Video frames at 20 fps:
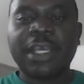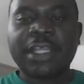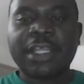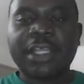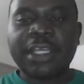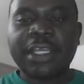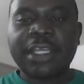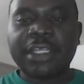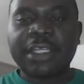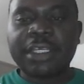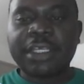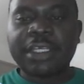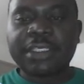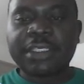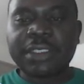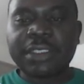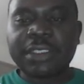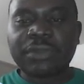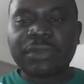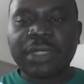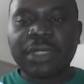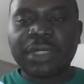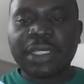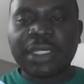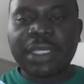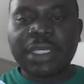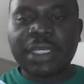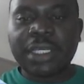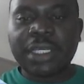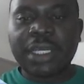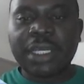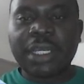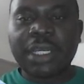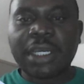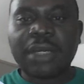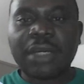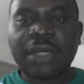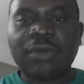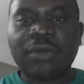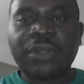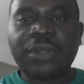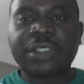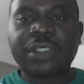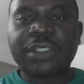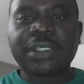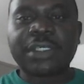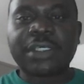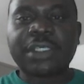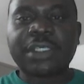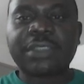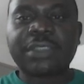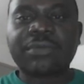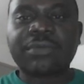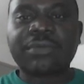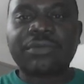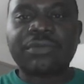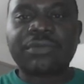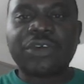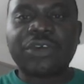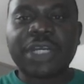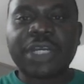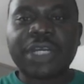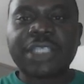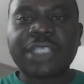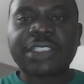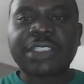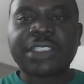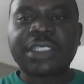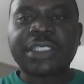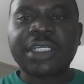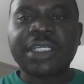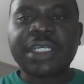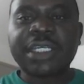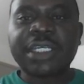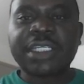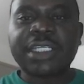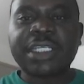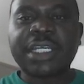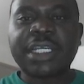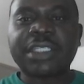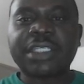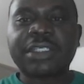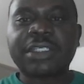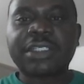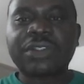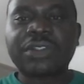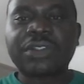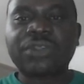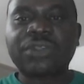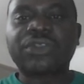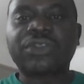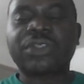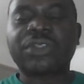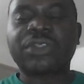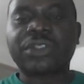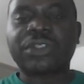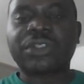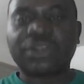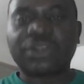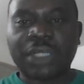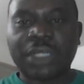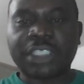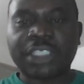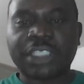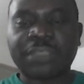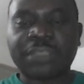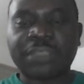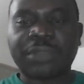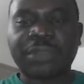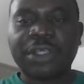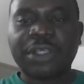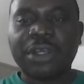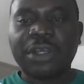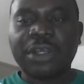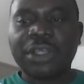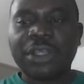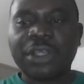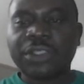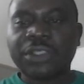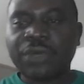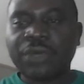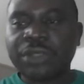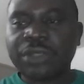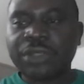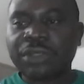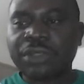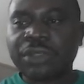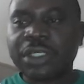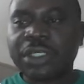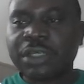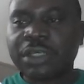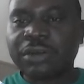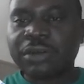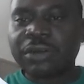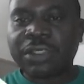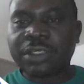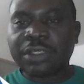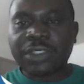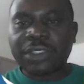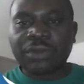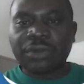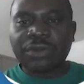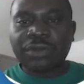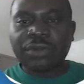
Then there's this one here, which says Monash International Tuition Scholarship. So when you click on this one,